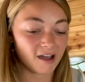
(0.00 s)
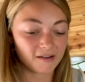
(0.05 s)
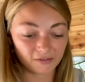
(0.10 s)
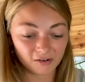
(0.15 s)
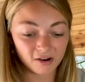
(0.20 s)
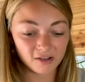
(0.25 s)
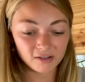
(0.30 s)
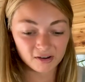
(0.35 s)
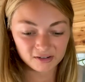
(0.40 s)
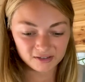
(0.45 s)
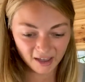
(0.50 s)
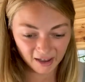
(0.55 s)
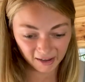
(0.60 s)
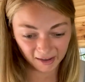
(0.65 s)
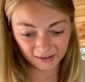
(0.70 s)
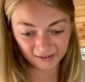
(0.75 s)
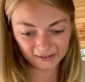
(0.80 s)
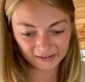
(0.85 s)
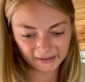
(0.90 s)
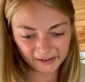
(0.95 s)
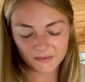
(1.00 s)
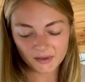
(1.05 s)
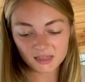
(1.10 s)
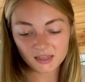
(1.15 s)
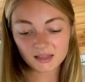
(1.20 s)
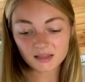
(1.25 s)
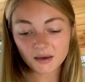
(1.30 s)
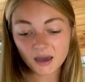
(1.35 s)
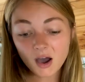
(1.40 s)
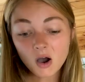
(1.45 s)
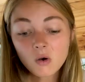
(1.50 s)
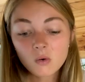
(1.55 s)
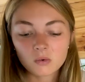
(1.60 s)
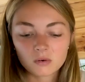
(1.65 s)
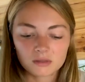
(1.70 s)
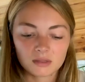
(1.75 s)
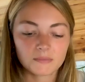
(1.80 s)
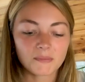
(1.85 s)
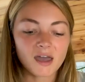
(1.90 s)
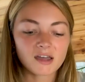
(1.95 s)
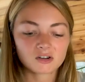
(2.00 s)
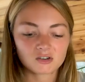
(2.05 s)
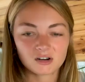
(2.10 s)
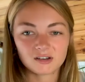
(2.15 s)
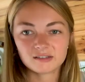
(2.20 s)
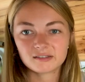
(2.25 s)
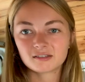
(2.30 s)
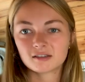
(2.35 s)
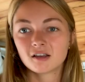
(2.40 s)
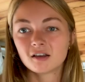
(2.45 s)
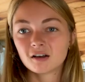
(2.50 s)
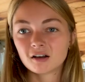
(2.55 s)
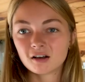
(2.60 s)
every other second. And then the mattress.